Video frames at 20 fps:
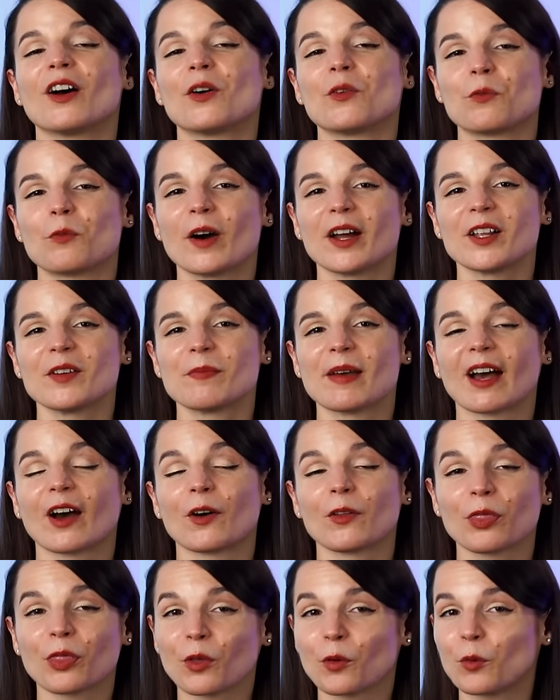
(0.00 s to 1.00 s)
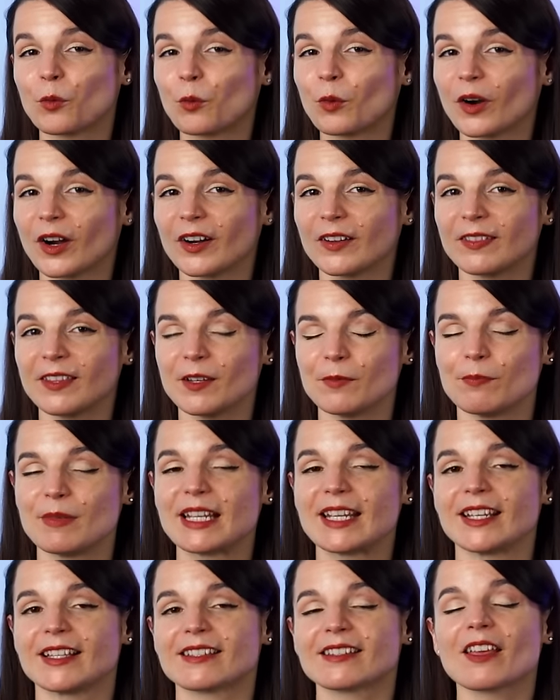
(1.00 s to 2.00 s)
What about the word that
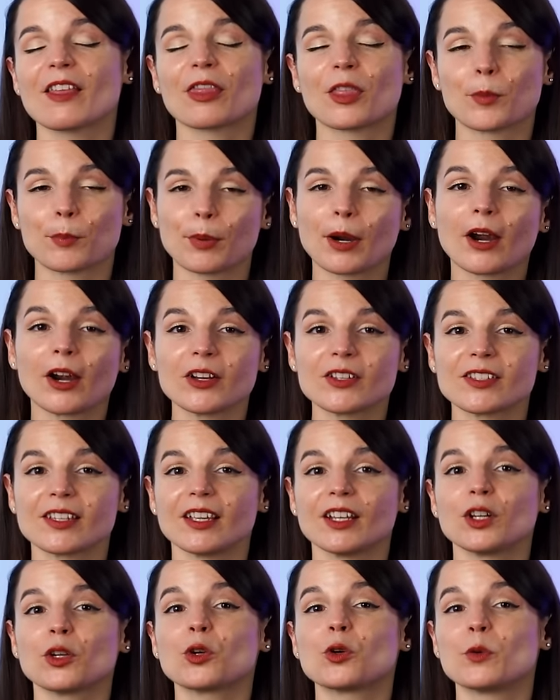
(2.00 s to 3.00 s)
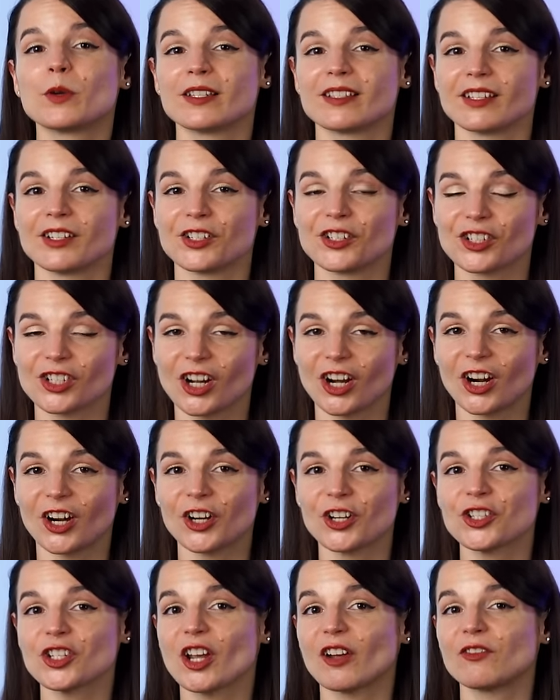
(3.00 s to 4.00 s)
means the person who is in
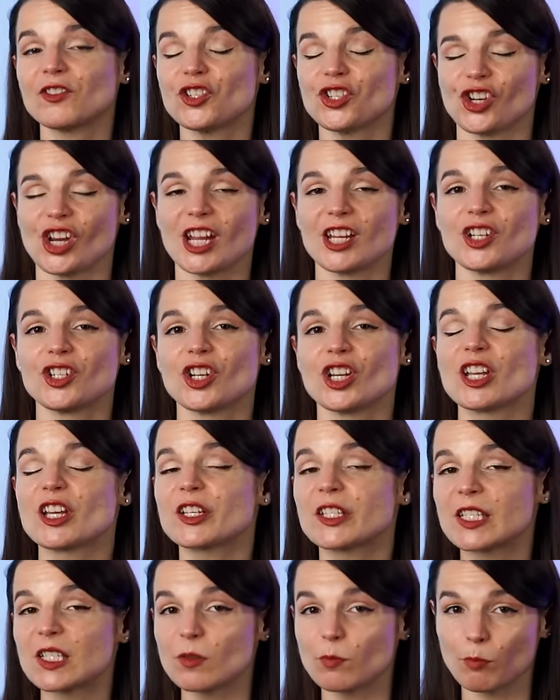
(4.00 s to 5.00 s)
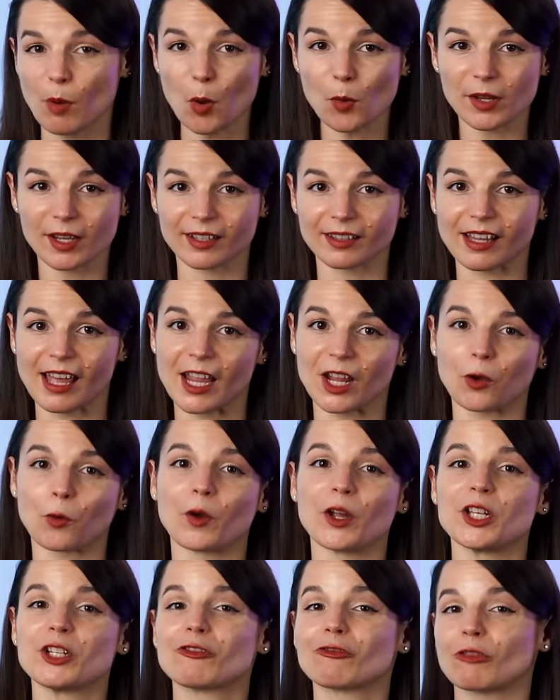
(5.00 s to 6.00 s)
charge of changing spoken
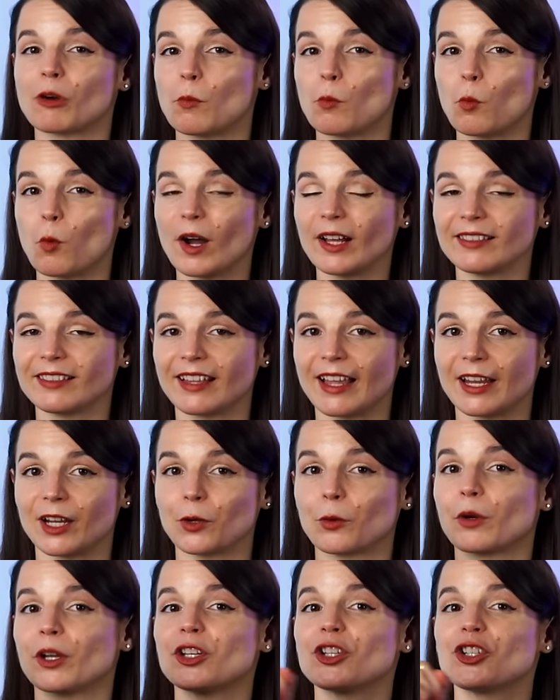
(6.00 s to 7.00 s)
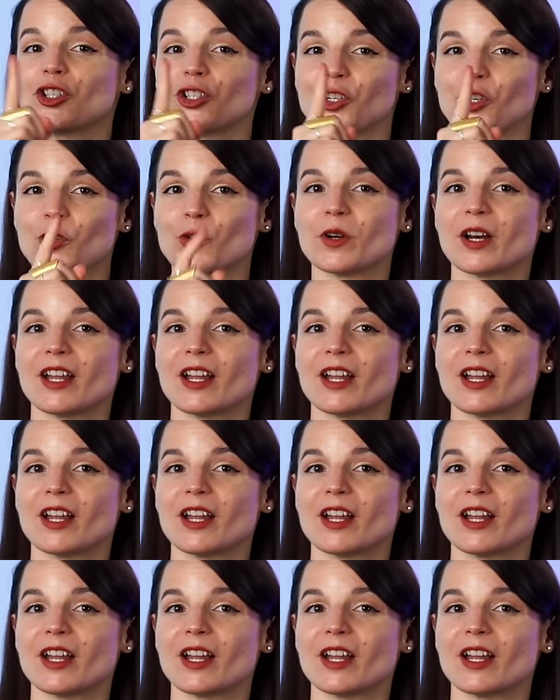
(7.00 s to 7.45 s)
language from one language to